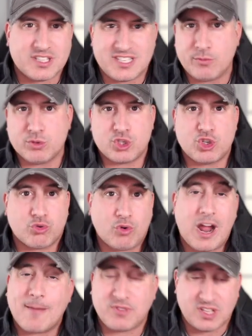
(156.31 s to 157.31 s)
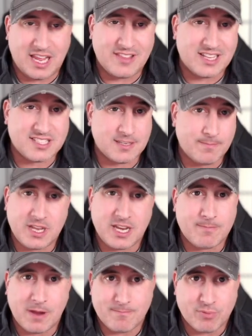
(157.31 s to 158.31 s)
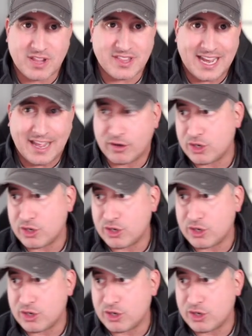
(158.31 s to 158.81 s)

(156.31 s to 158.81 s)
He was dropped and then submitted by Brendan Allen,